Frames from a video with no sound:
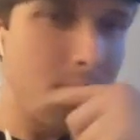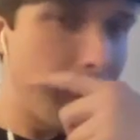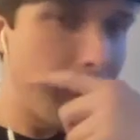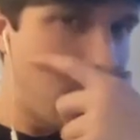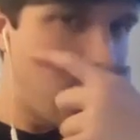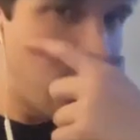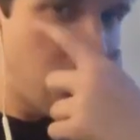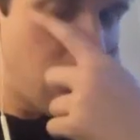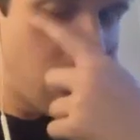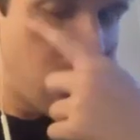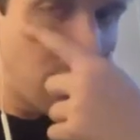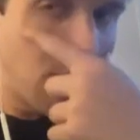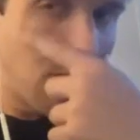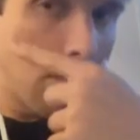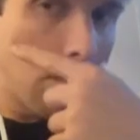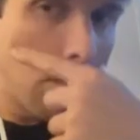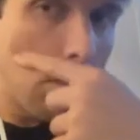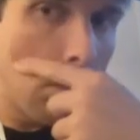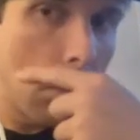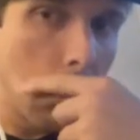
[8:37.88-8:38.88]

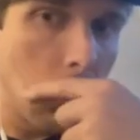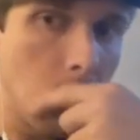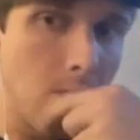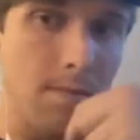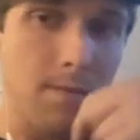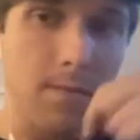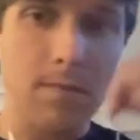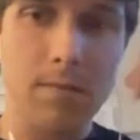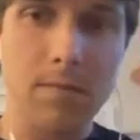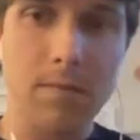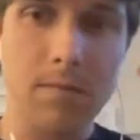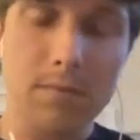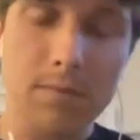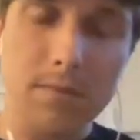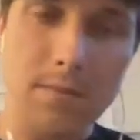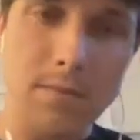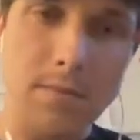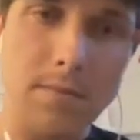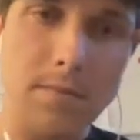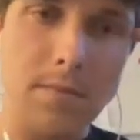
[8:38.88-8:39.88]

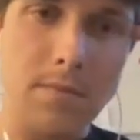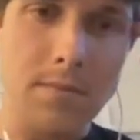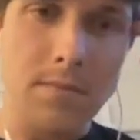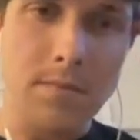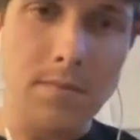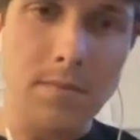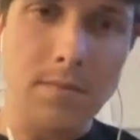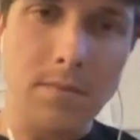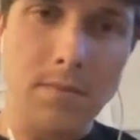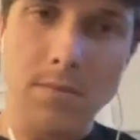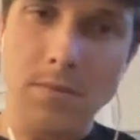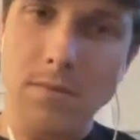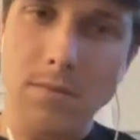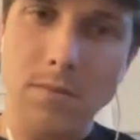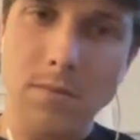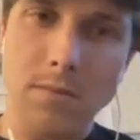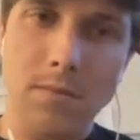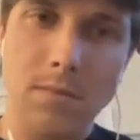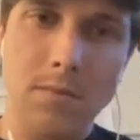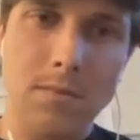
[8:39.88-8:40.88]

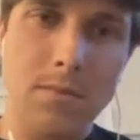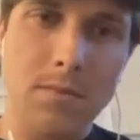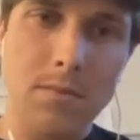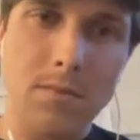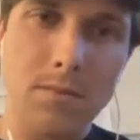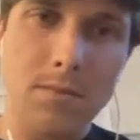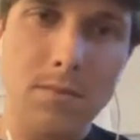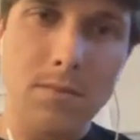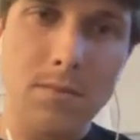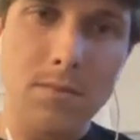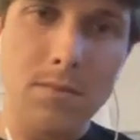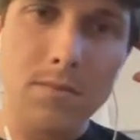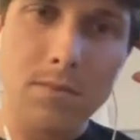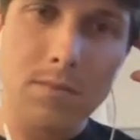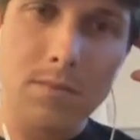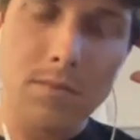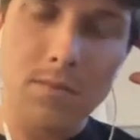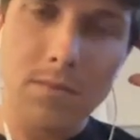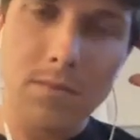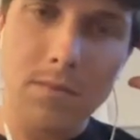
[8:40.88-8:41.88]

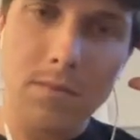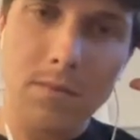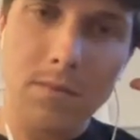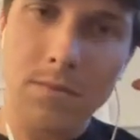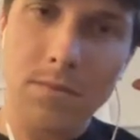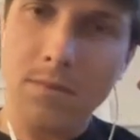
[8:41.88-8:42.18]
[no speech]